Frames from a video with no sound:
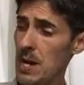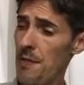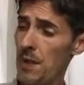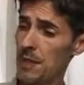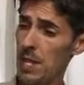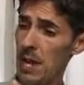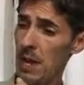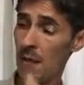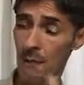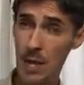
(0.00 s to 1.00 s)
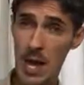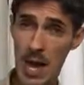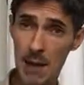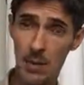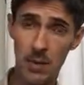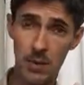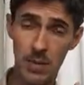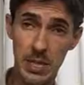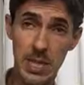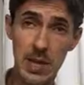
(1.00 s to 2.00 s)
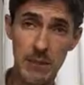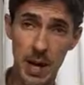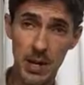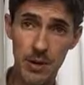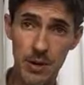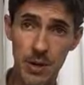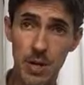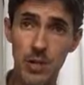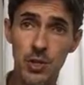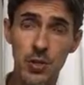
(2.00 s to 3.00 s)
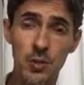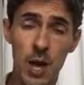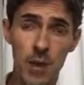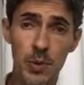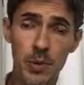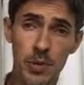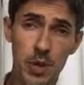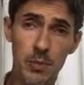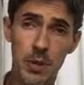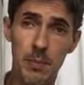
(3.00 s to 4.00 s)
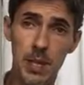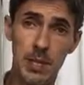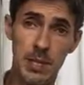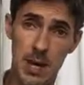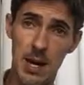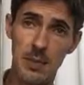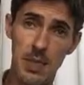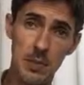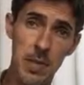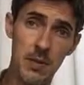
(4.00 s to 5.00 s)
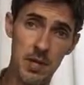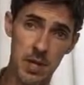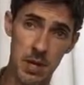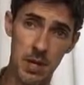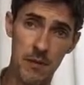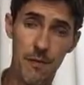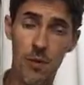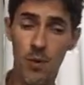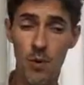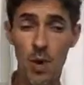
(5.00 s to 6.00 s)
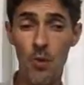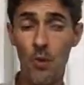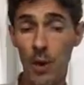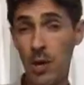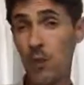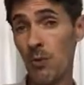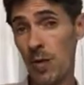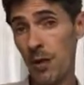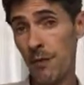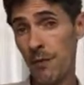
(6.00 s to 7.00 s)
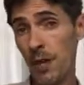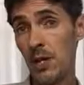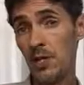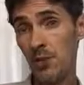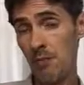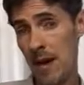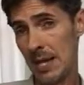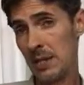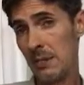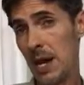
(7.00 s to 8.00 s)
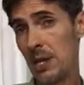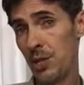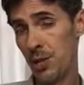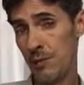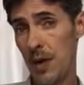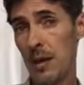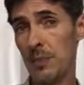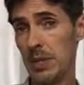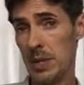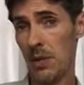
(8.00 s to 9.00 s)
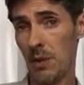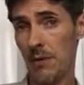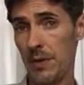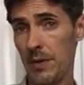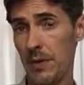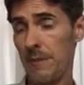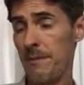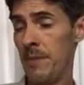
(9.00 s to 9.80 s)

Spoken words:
There's a free app called the D-Minder to help you determine the best times to be in the sun for where you live to maximize your vitamin D harvest.